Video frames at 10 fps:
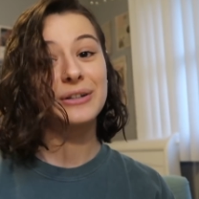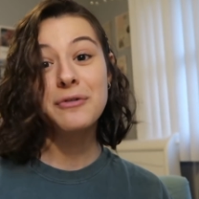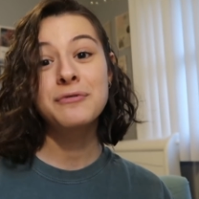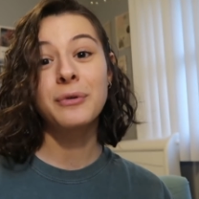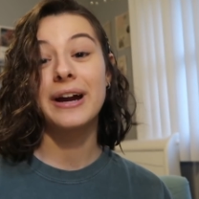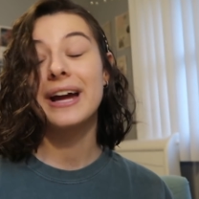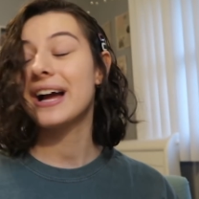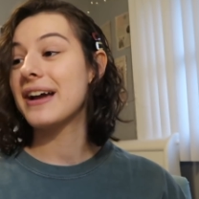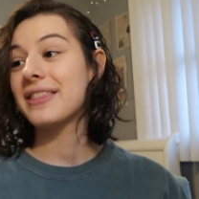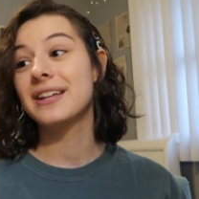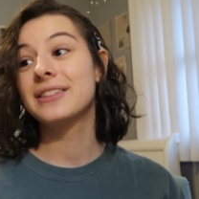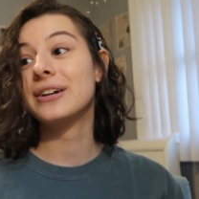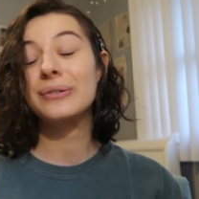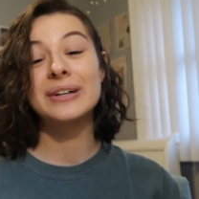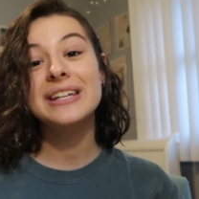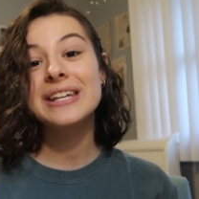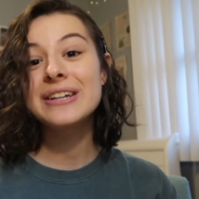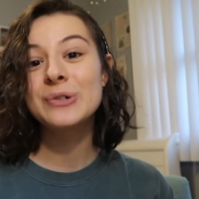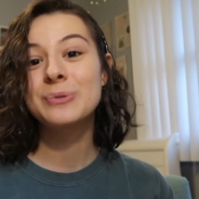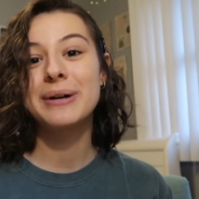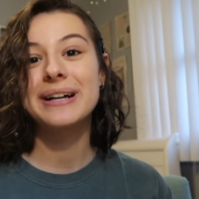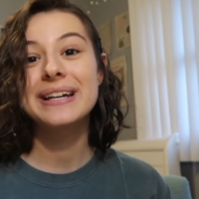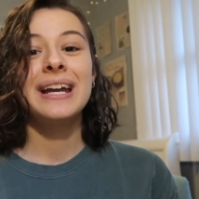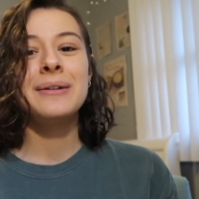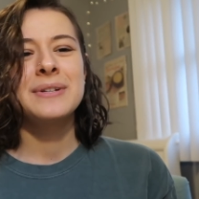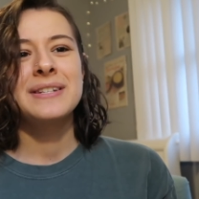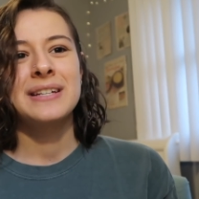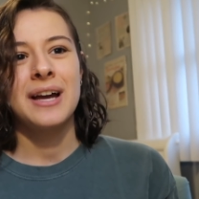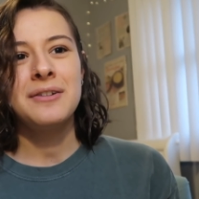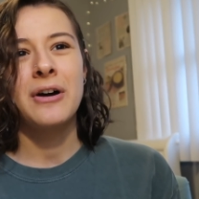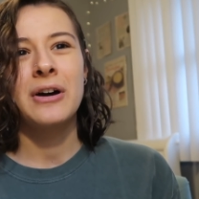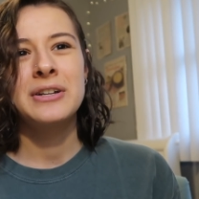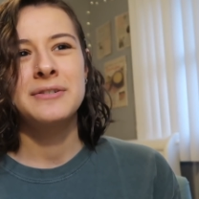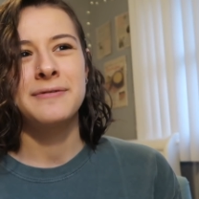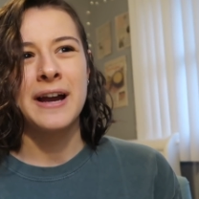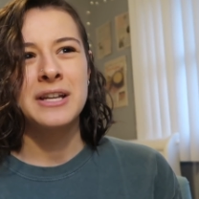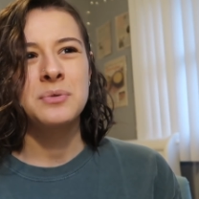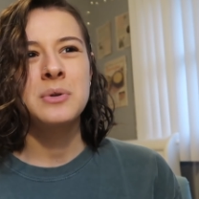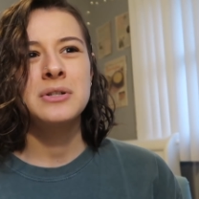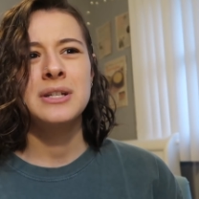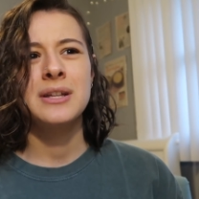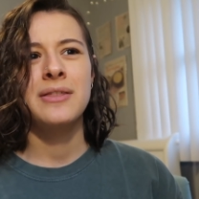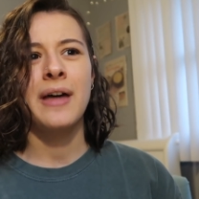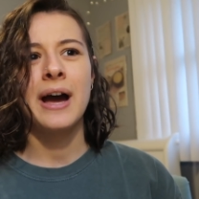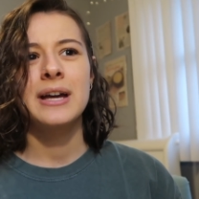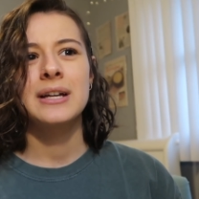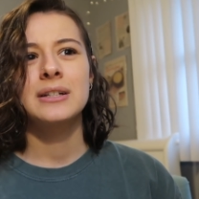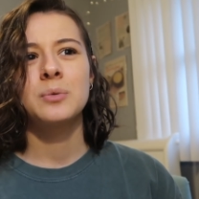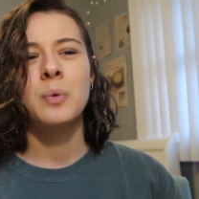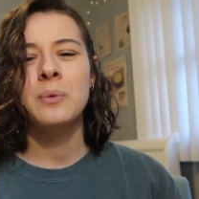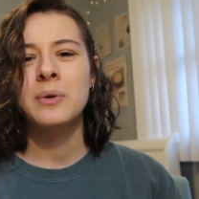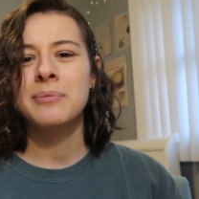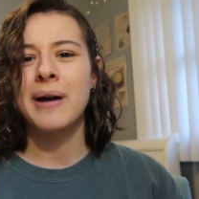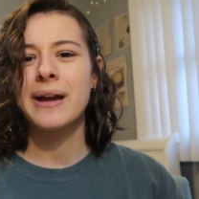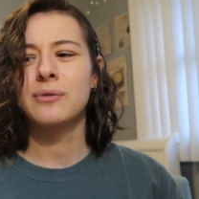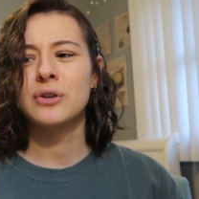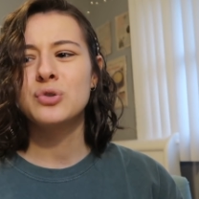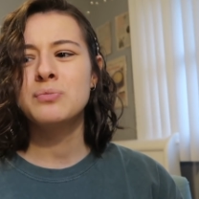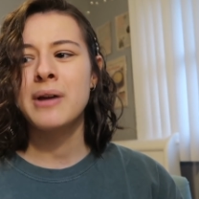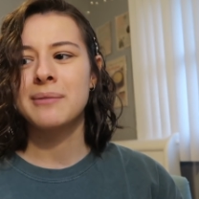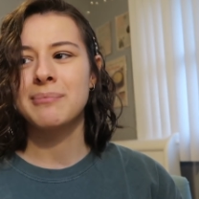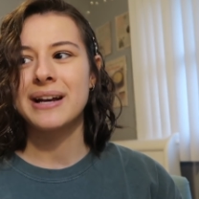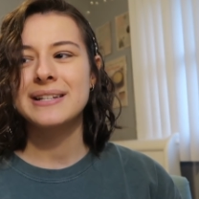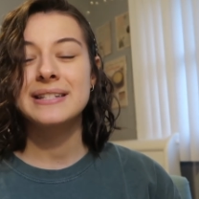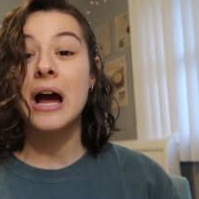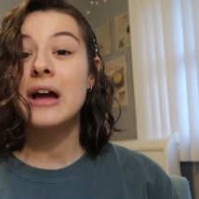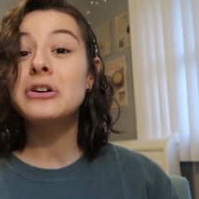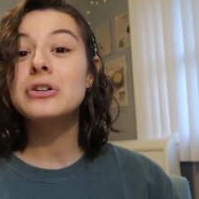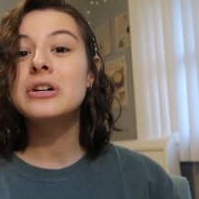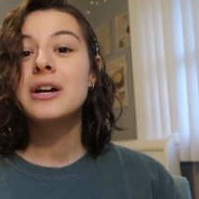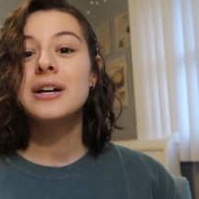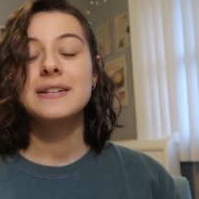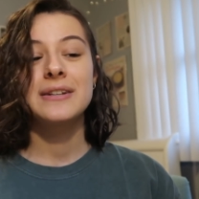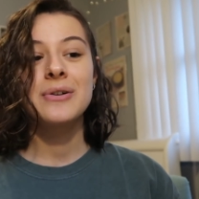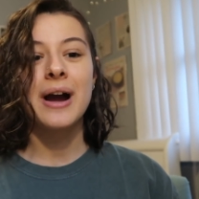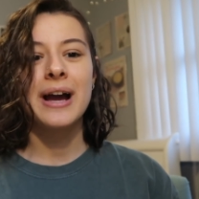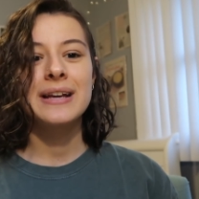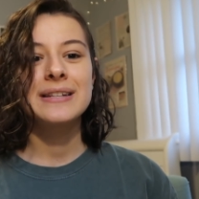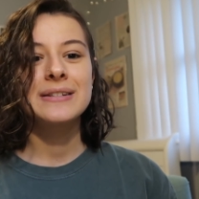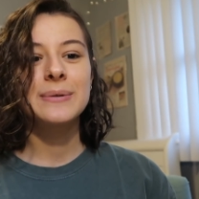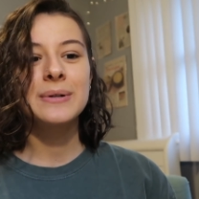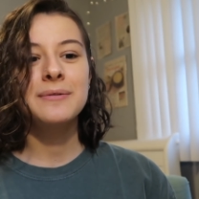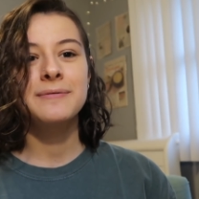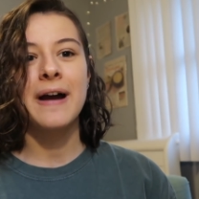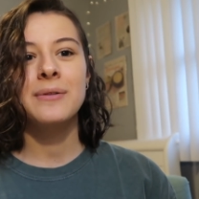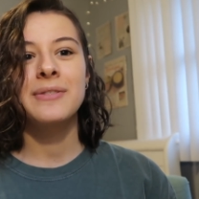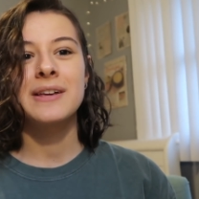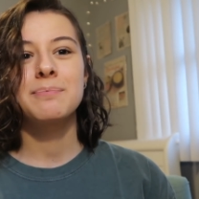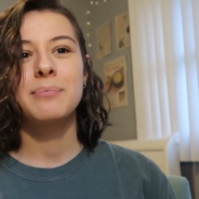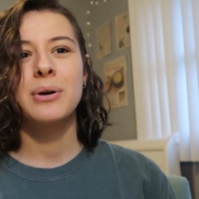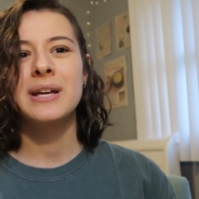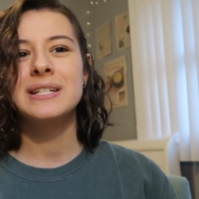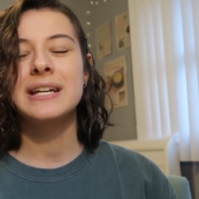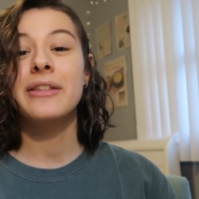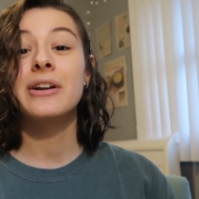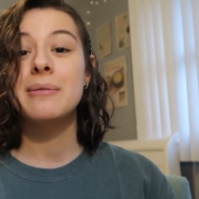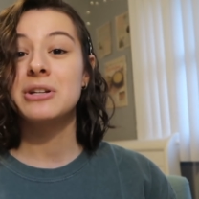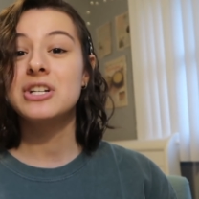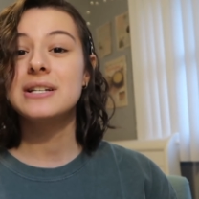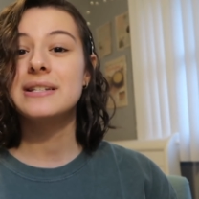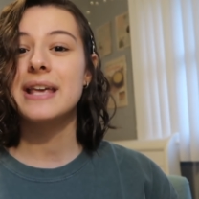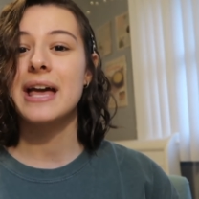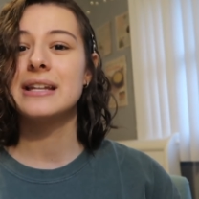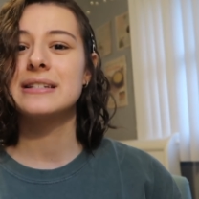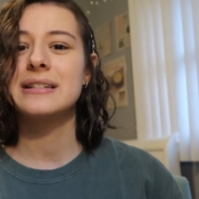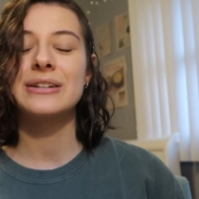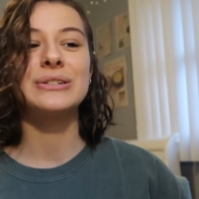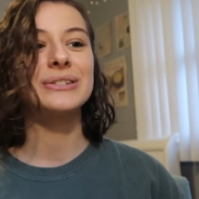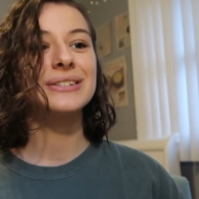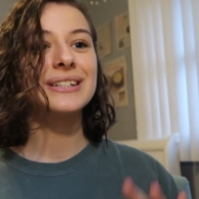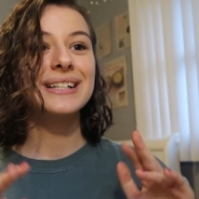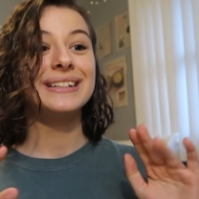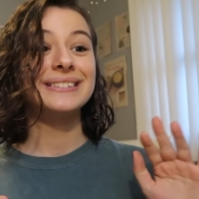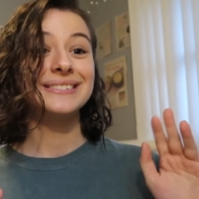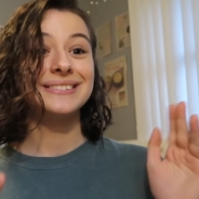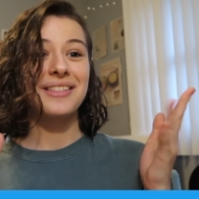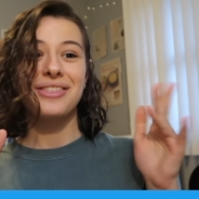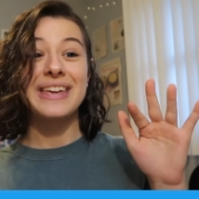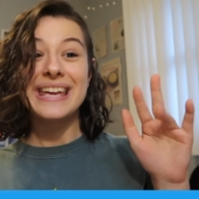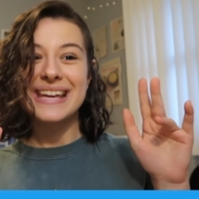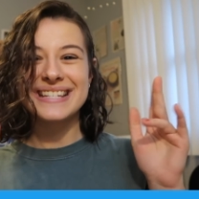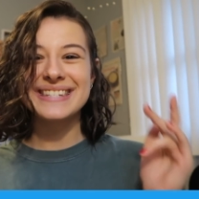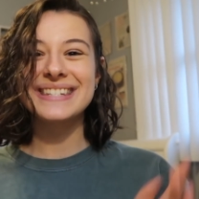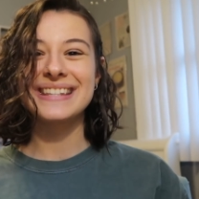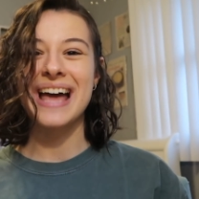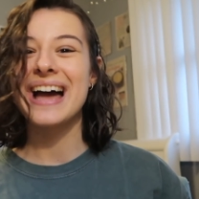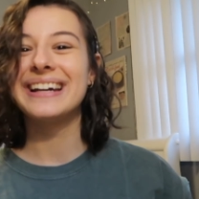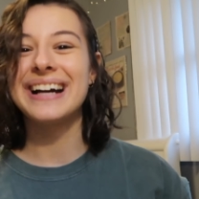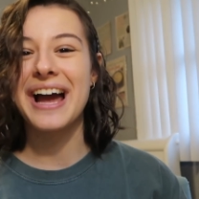go for it. I think they're really cute, but it was kind of hard to find one that went with my room and my style. So I sort of found that putting together images and little thingies that